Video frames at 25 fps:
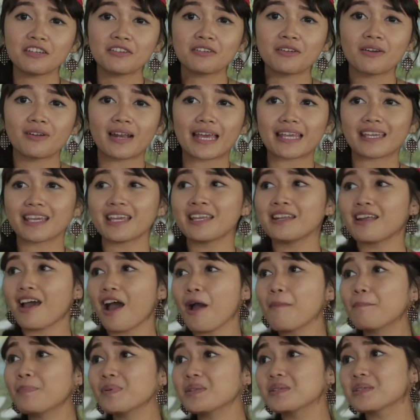you know, like in
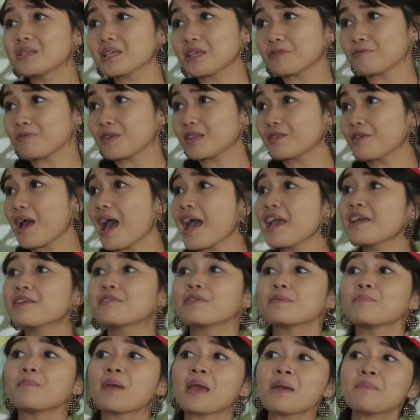opposite with I
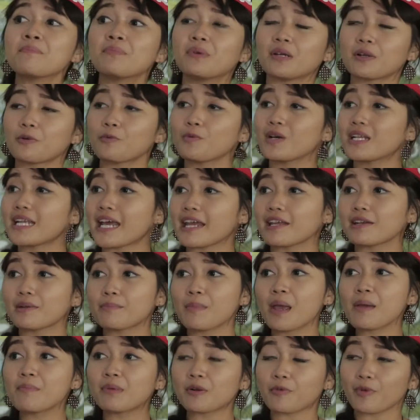remember what I
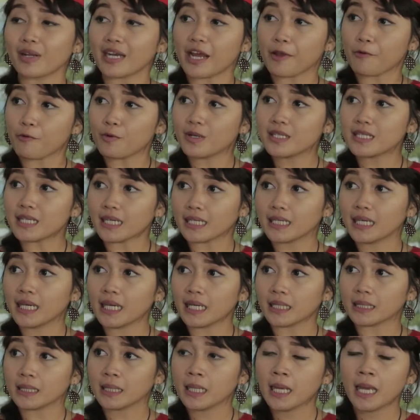remember when I was a
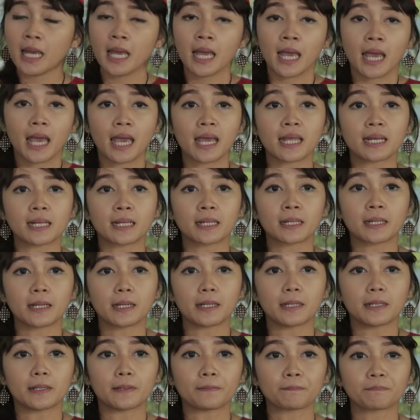kid. And
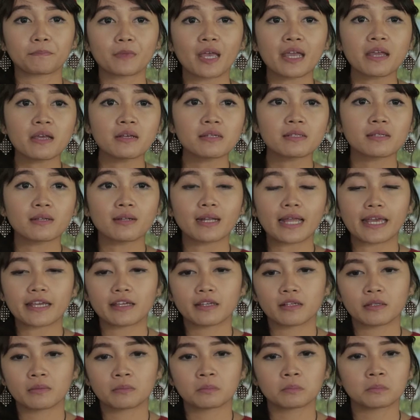I also like
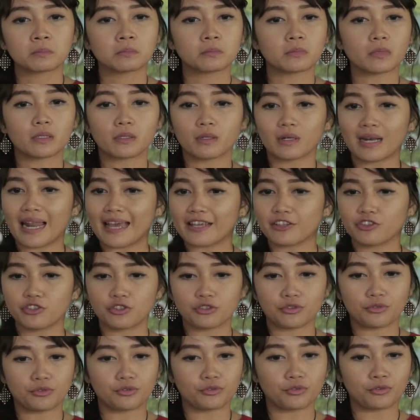
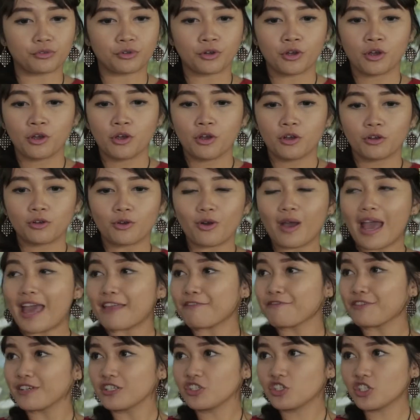to go
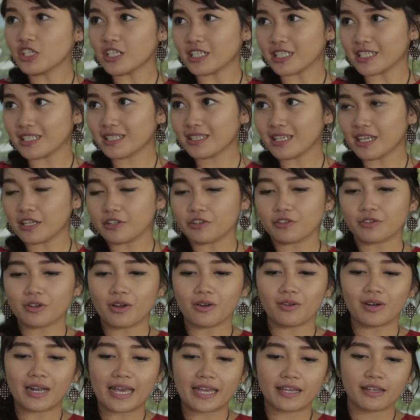adventure still, you
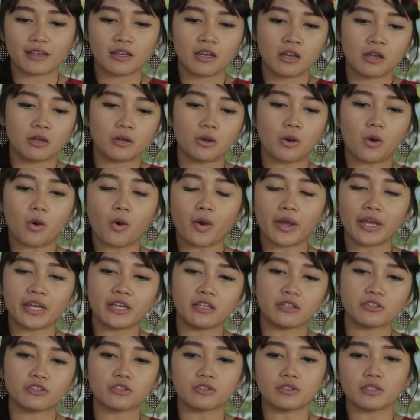know, like
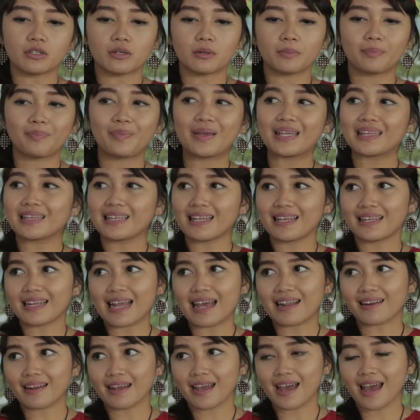going to the peatland
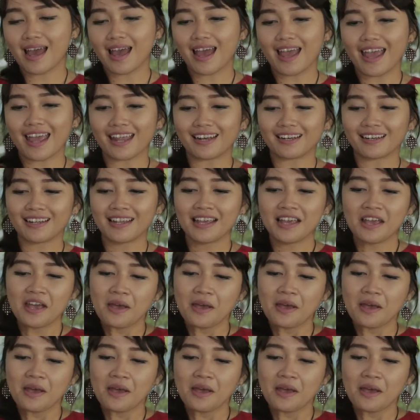area and